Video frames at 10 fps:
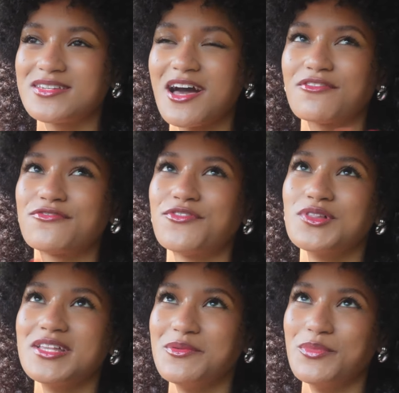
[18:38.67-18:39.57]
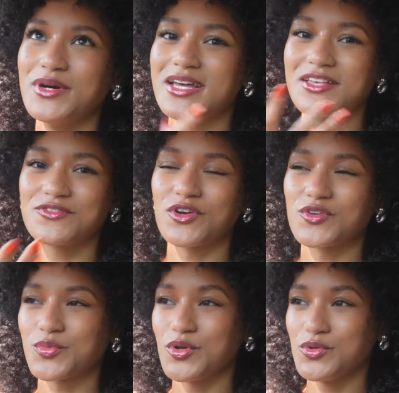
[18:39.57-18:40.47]
Not fully, but as far as
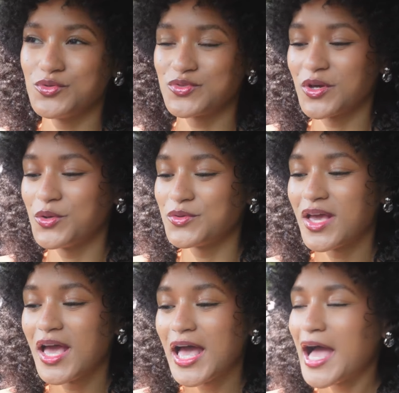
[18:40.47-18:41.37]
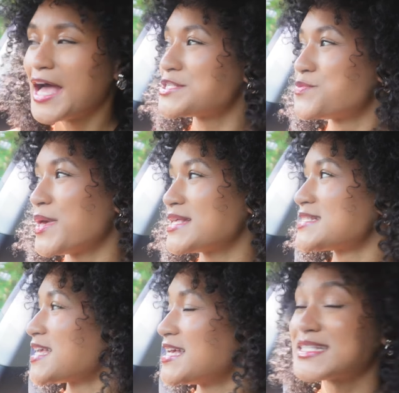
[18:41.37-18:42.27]
produce goes, as best
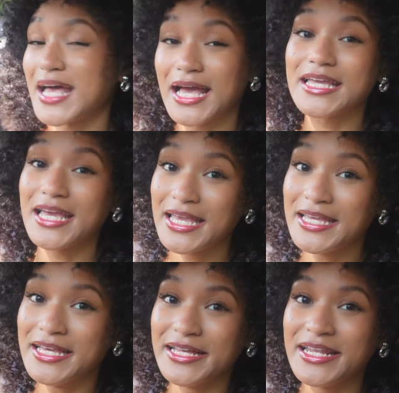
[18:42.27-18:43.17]
as I can.